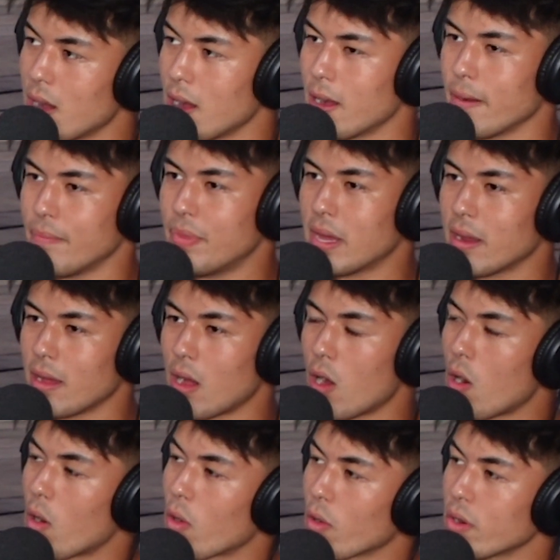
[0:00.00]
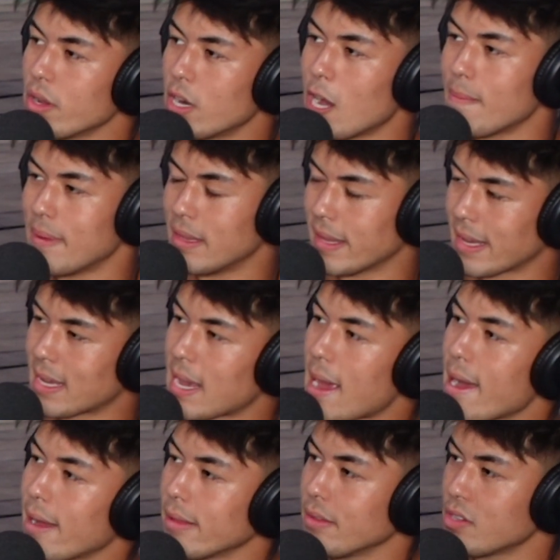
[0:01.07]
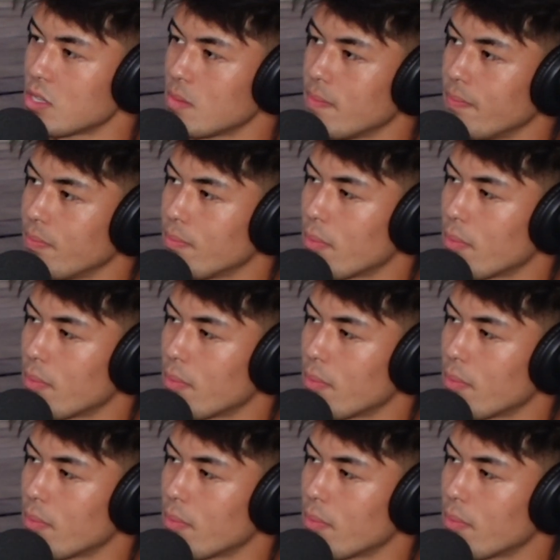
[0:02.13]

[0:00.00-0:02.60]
that harden up and like callous